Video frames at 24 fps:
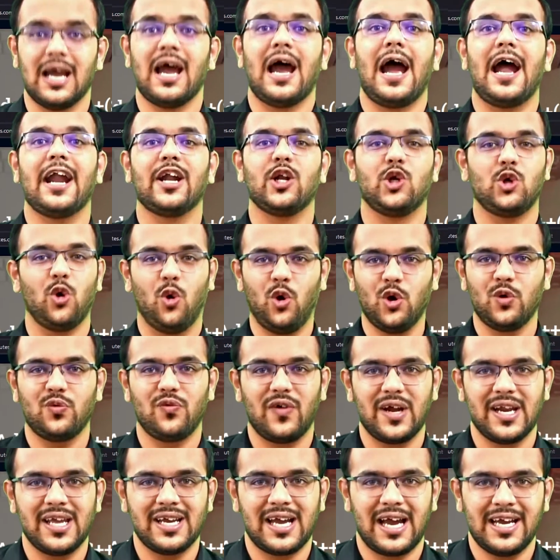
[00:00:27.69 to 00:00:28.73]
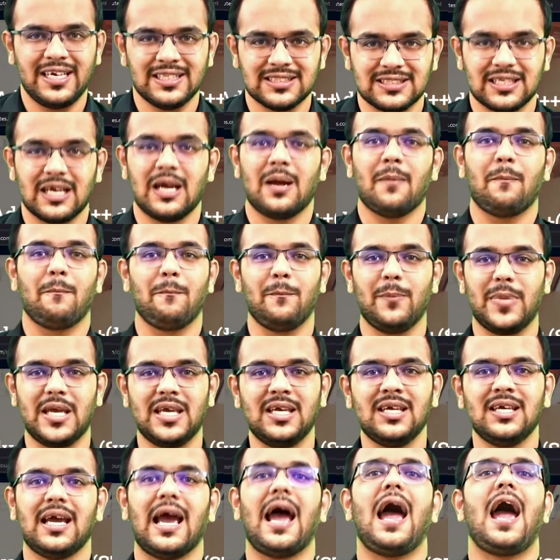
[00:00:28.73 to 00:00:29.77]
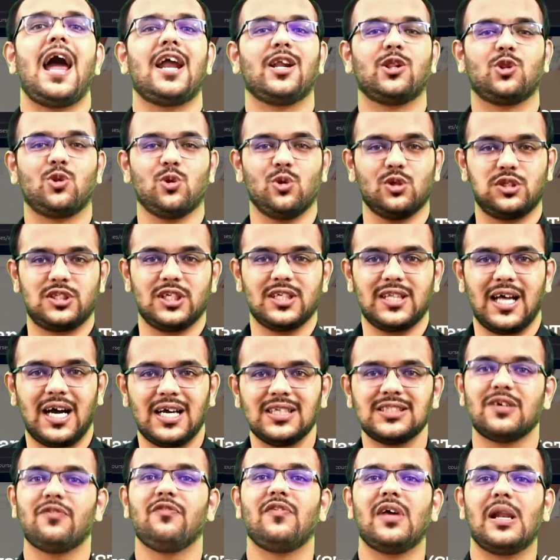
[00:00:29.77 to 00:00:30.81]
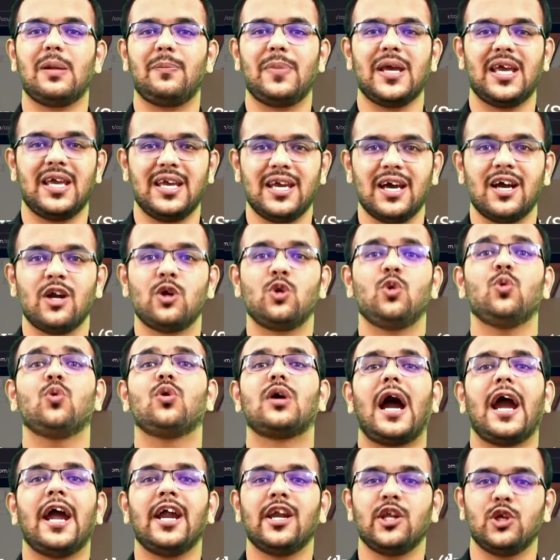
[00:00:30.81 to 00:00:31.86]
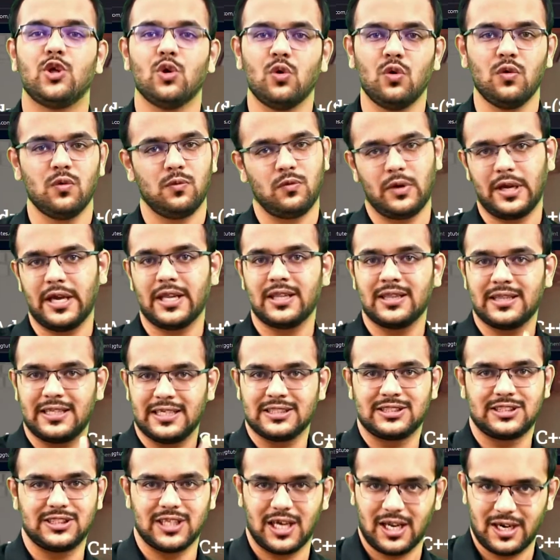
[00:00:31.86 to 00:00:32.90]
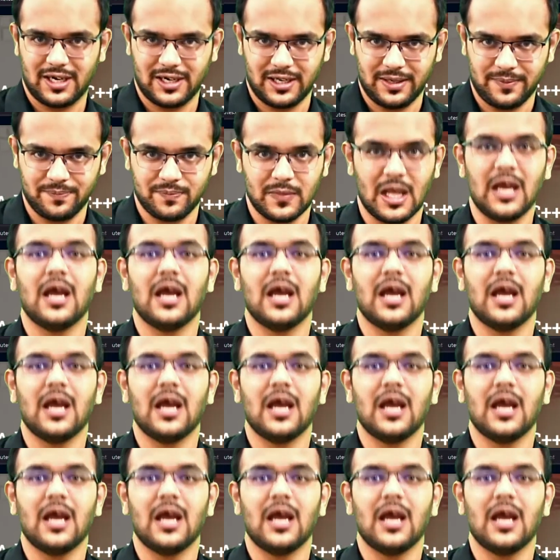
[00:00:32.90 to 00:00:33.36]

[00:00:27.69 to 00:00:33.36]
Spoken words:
And don't worry guys, me and Tulsidas will be here to guide you in this journey.